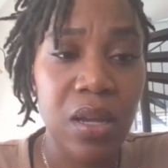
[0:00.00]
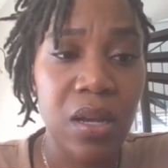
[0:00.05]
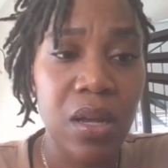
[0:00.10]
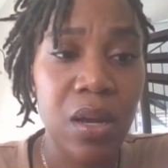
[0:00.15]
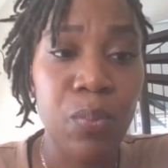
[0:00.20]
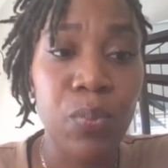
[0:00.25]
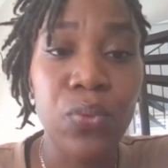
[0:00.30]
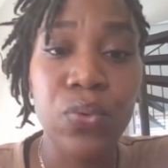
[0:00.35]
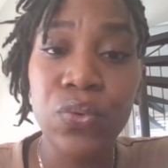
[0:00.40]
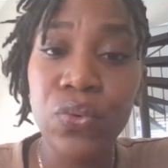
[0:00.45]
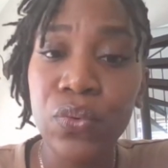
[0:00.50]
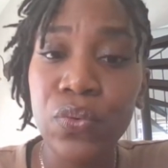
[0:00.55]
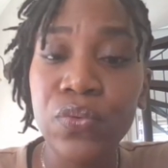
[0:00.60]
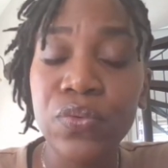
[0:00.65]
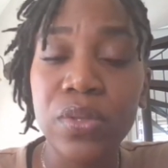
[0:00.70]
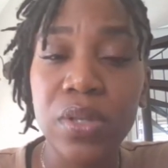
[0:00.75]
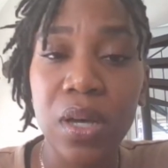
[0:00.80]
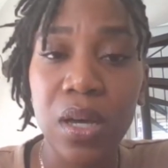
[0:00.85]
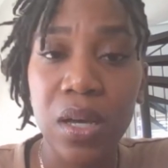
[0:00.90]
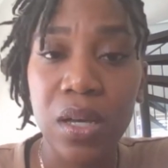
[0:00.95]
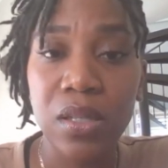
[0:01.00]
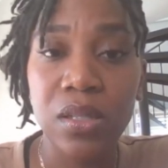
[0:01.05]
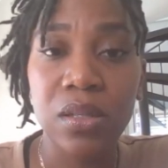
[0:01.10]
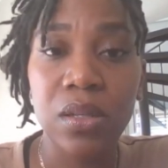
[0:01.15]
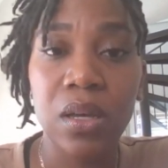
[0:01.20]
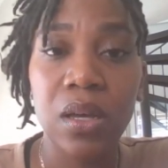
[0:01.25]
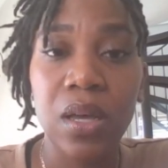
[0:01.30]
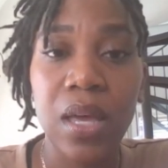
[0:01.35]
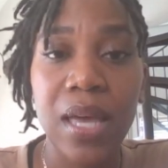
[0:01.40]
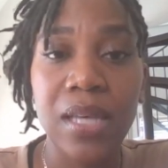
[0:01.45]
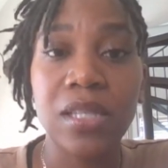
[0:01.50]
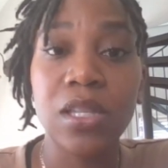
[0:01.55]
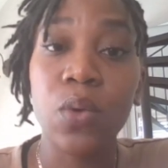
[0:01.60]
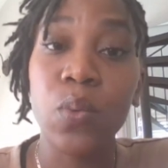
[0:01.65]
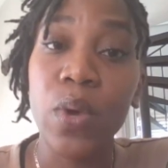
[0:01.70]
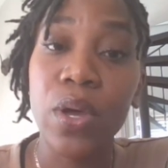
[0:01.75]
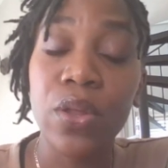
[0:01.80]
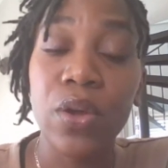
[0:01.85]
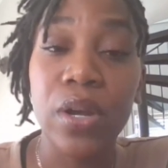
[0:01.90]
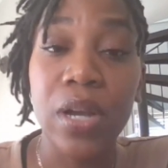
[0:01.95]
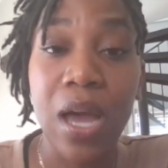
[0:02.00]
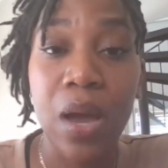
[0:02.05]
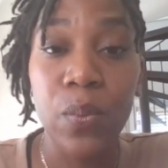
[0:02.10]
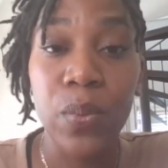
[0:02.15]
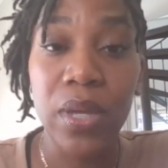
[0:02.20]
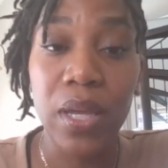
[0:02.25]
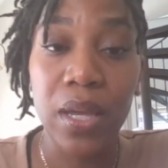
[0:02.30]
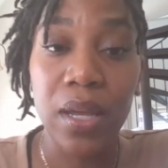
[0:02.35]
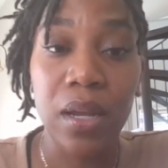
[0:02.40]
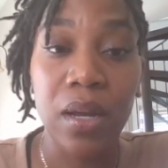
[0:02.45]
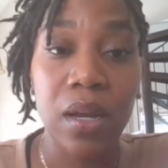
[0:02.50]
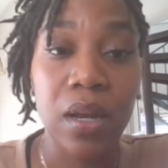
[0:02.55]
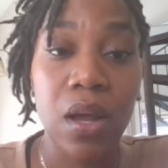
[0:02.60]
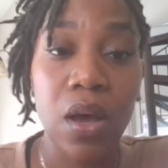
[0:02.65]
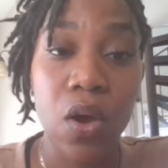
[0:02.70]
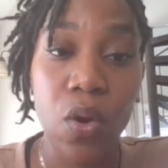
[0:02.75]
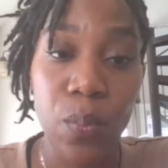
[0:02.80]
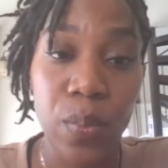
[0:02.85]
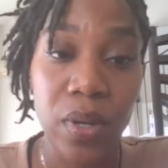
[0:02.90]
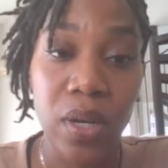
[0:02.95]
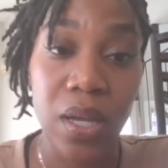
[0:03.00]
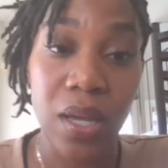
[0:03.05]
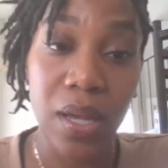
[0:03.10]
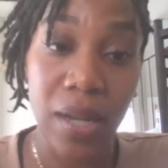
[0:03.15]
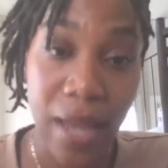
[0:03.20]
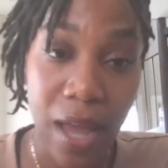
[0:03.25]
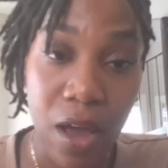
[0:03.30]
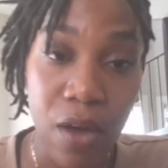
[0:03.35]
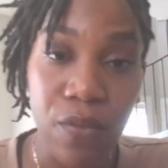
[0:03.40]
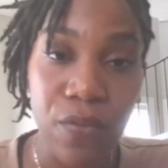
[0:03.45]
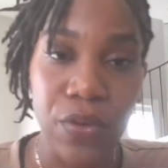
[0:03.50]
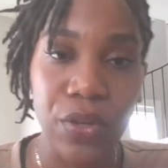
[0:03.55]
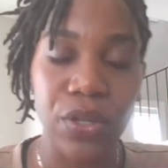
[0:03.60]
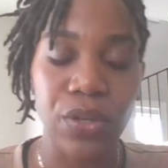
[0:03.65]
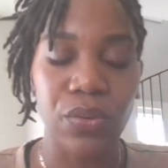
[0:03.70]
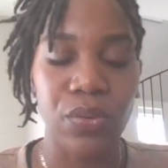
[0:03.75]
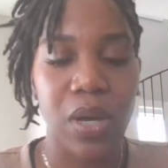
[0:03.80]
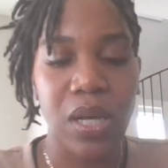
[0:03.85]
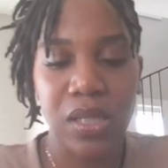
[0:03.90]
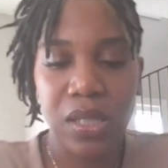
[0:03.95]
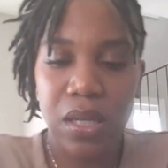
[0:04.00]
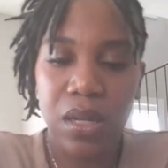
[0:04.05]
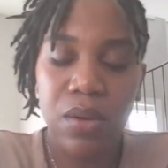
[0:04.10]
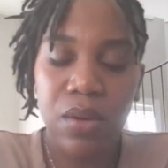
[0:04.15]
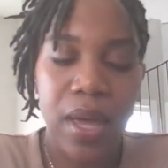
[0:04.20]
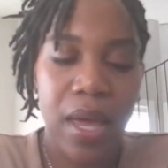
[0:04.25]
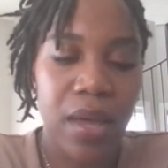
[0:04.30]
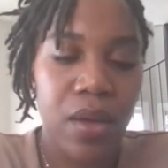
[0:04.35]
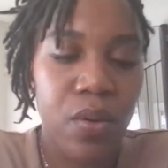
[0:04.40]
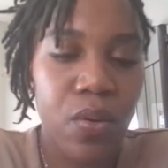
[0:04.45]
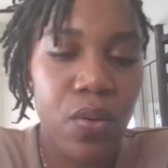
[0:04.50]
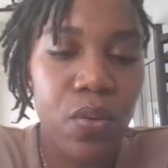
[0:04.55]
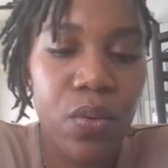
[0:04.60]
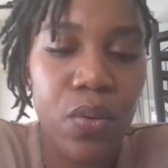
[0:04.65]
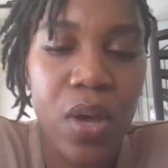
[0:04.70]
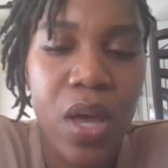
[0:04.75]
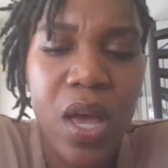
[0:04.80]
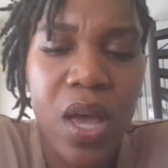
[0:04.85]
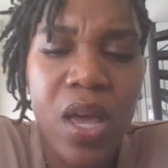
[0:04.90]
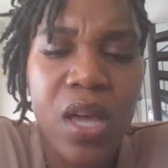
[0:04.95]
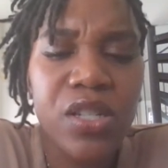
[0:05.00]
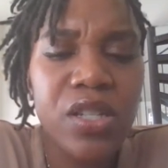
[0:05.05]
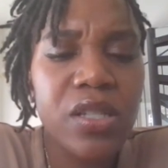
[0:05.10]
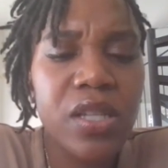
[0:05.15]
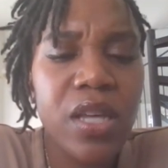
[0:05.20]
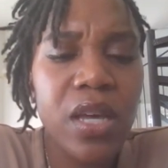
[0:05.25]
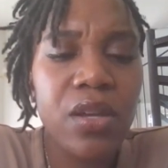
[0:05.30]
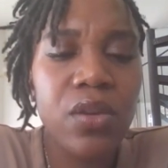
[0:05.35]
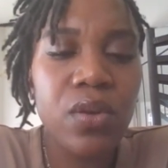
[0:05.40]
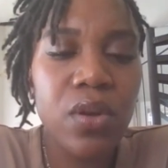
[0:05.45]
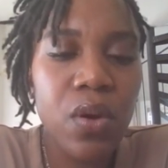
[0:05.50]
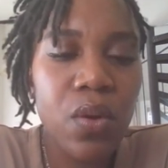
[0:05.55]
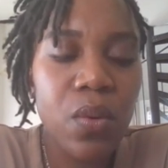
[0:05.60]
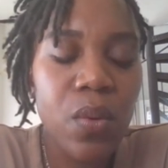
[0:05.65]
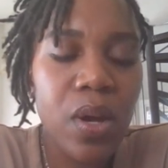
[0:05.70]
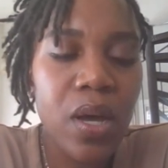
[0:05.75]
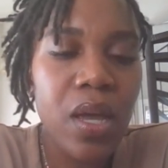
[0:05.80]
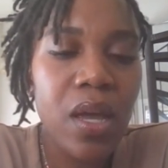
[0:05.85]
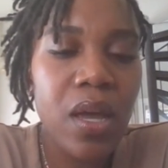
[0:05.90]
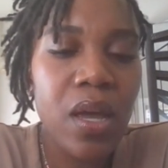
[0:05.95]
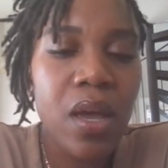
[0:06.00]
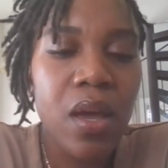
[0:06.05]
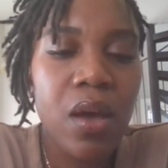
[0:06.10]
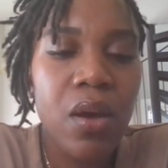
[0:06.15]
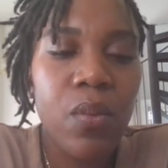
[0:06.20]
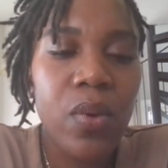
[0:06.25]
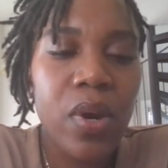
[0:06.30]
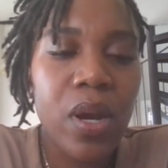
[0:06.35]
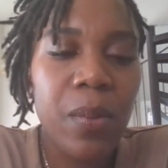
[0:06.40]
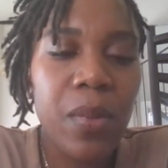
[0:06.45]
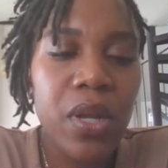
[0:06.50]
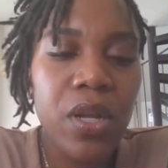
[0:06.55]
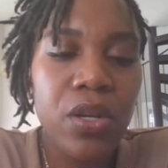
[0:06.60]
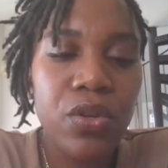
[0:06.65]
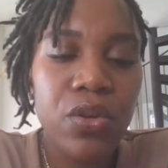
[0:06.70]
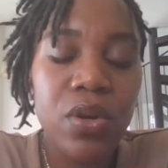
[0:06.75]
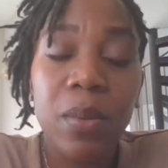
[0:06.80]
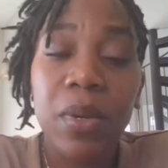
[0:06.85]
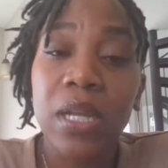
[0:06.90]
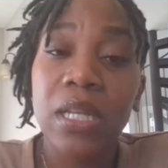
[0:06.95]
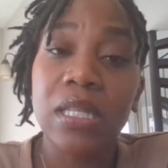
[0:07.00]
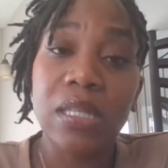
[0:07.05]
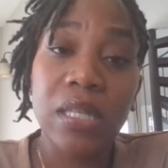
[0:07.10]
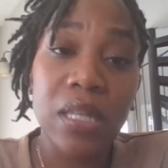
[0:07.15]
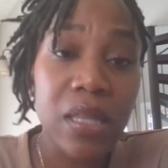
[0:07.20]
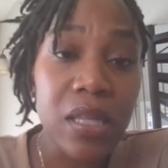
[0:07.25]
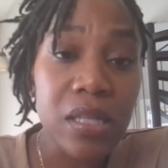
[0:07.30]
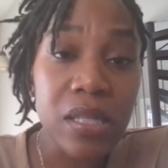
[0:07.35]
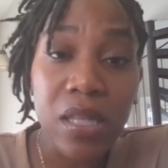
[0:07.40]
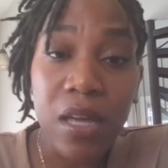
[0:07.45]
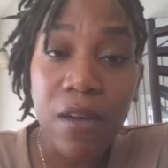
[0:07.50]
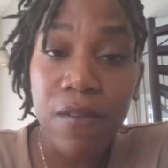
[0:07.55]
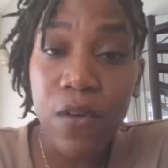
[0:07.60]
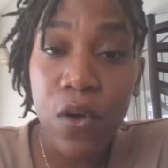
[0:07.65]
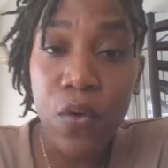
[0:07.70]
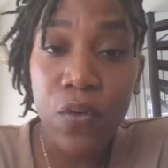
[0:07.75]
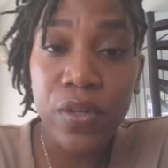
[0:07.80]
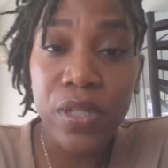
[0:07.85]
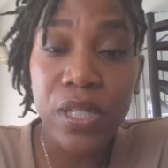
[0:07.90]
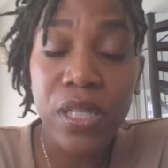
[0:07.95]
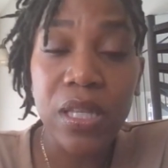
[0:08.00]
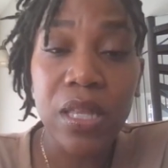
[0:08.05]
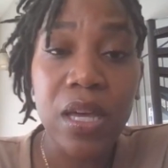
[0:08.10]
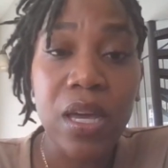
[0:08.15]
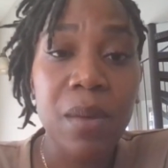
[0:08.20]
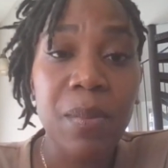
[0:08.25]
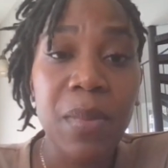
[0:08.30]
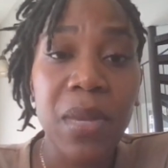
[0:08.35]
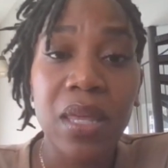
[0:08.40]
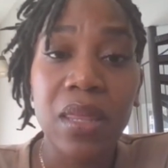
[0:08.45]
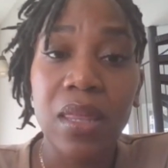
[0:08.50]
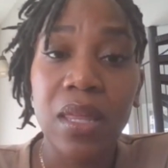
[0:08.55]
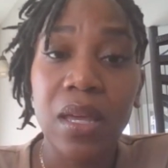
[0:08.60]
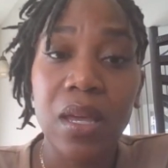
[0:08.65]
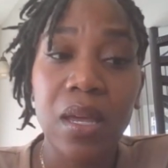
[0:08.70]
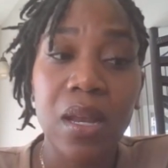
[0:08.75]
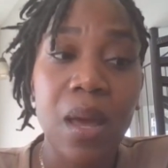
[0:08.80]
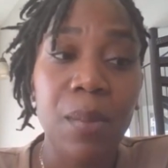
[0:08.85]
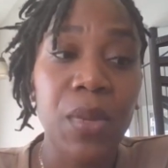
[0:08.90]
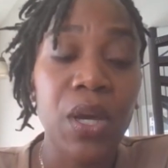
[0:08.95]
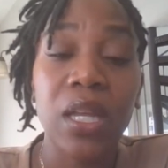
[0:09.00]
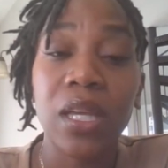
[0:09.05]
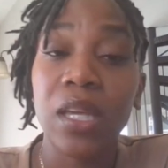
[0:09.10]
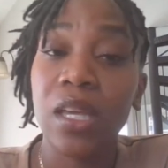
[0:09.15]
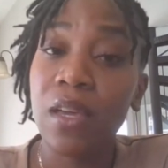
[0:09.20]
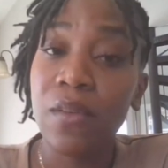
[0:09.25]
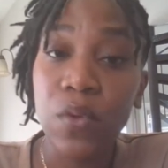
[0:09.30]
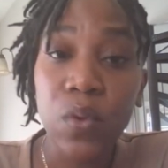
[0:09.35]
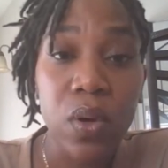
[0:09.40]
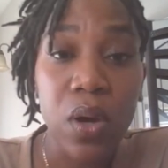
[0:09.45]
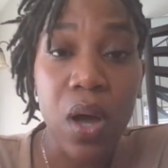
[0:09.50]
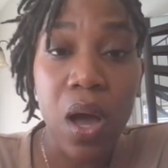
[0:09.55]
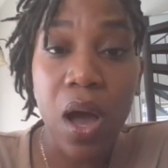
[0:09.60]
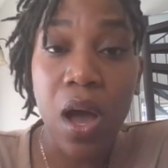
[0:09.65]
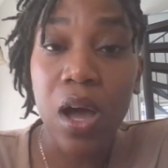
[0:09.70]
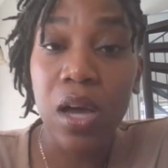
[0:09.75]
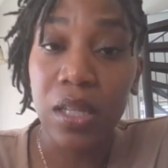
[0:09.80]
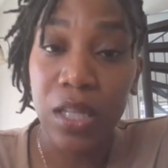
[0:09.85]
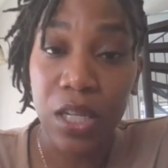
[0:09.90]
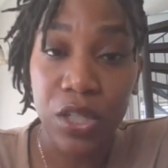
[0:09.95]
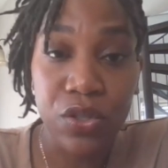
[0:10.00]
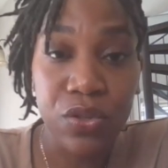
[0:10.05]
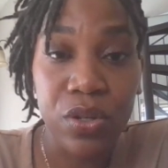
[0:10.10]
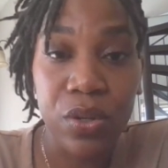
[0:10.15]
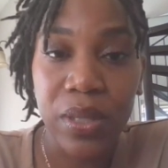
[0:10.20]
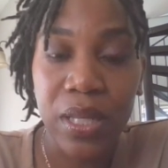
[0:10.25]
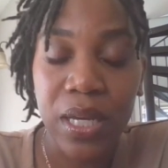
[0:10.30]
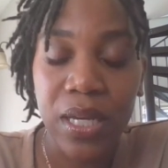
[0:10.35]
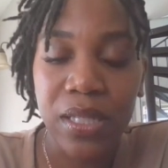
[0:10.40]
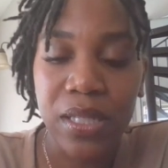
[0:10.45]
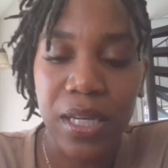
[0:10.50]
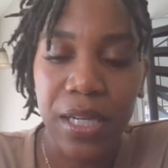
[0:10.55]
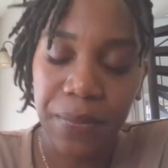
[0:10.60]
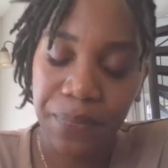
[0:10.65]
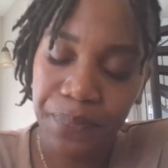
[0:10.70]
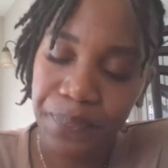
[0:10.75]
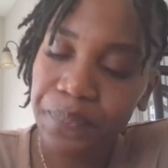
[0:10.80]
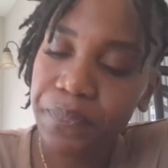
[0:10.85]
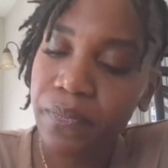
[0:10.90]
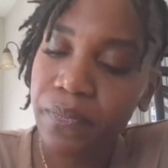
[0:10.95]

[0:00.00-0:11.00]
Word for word: and approves us as to whether or not we can open an account for you. I said, okay, cool. She said, you know what? What I'm going to do, I'm going to send this stuff over to them and then I'm going to give you a call and let you know what they say.